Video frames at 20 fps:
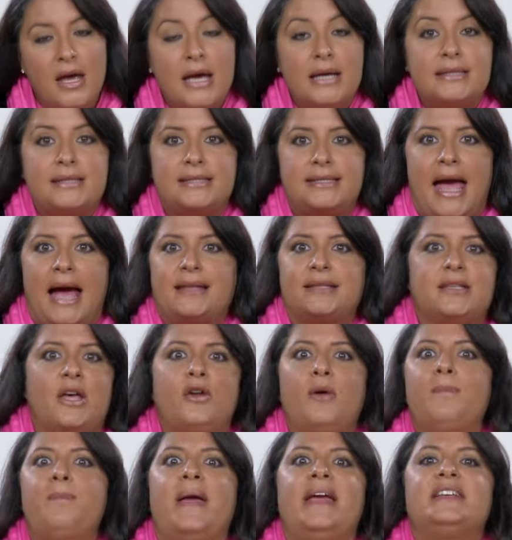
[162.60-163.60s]
Stats on
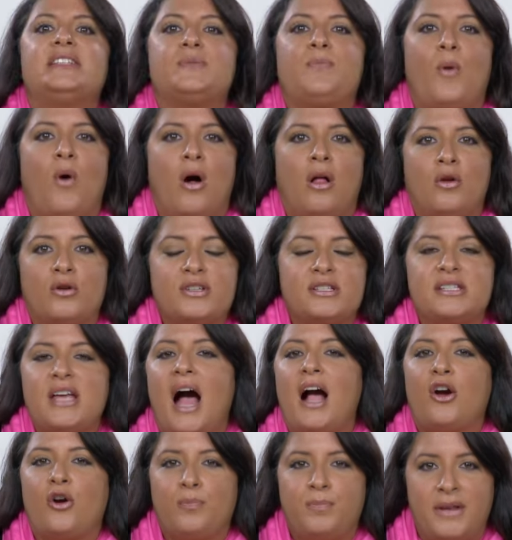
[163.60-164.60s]
a baseball or
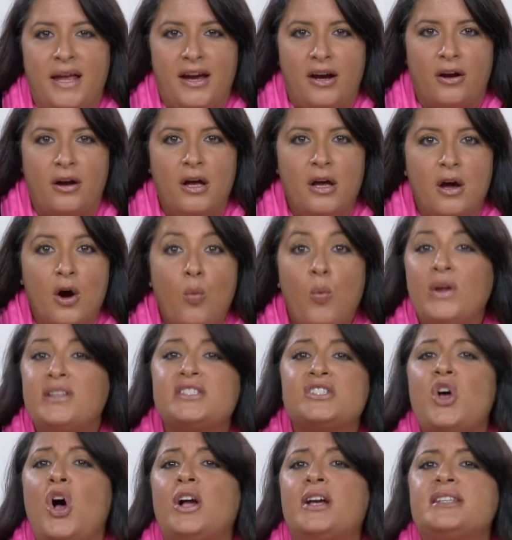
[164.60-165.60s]
soccer player. What
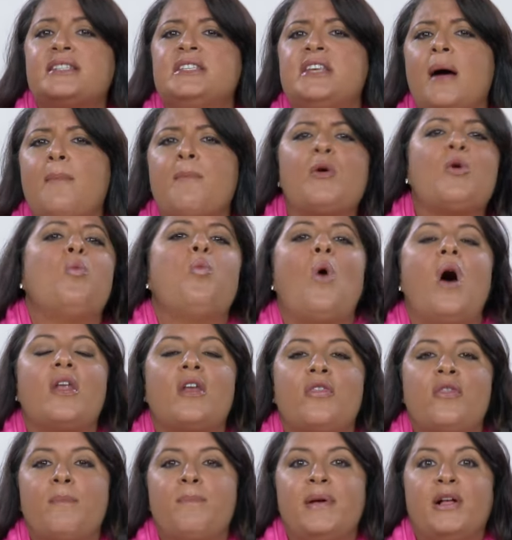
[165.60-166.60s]
song is #1
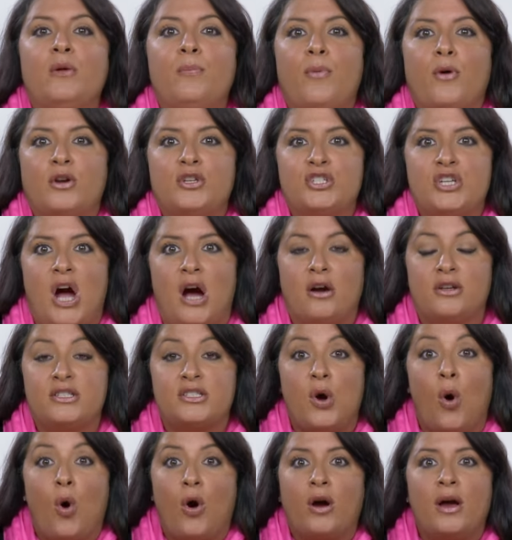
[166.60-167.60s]
on the Billboard charts
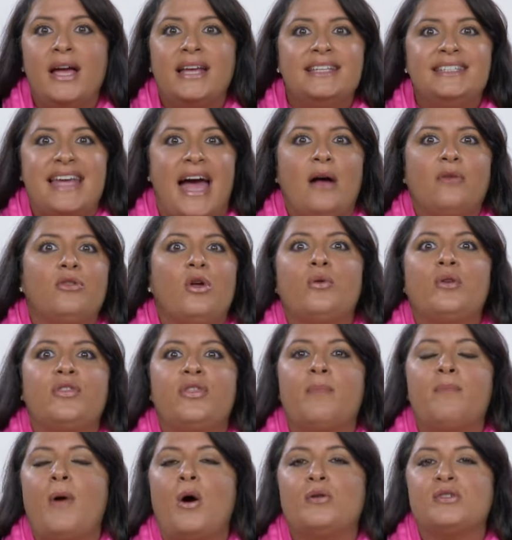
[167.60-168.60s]
or downloaded the
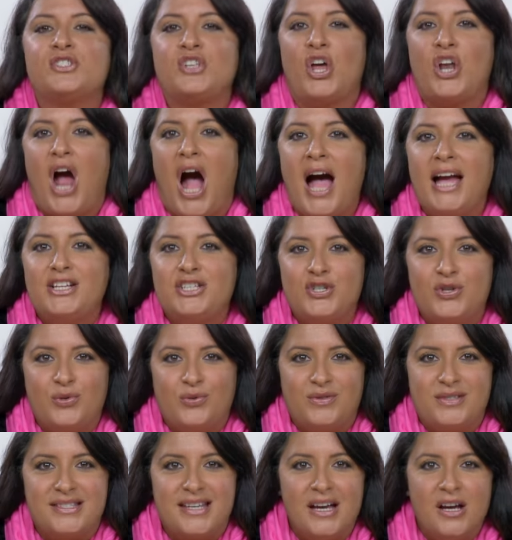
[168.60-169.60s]
most on
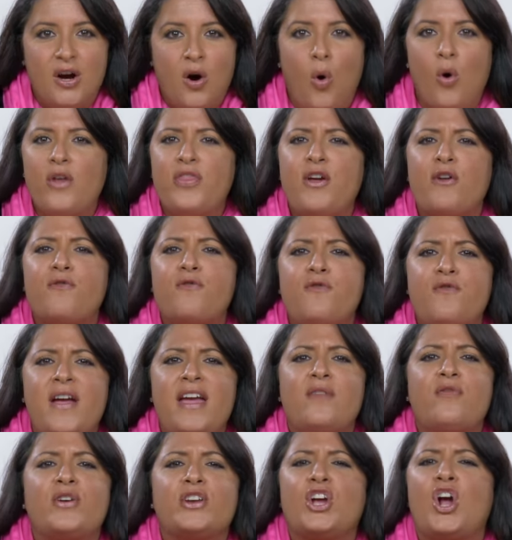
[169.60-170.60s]
iTunes? Or their
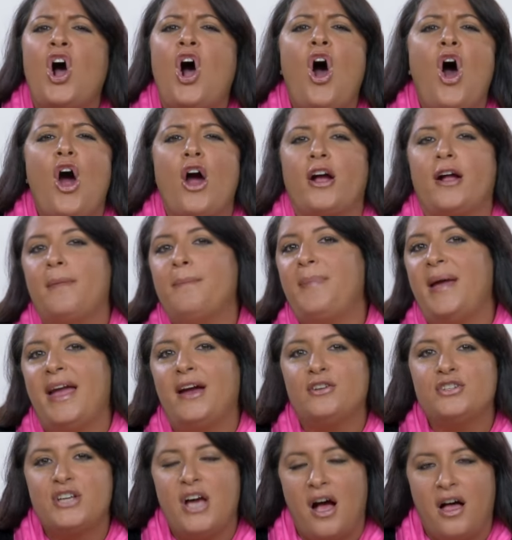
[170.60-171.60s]
favorite car
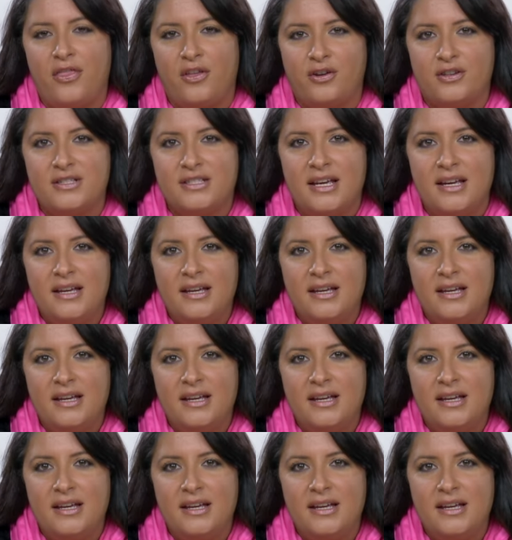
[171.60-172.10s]
compared to others.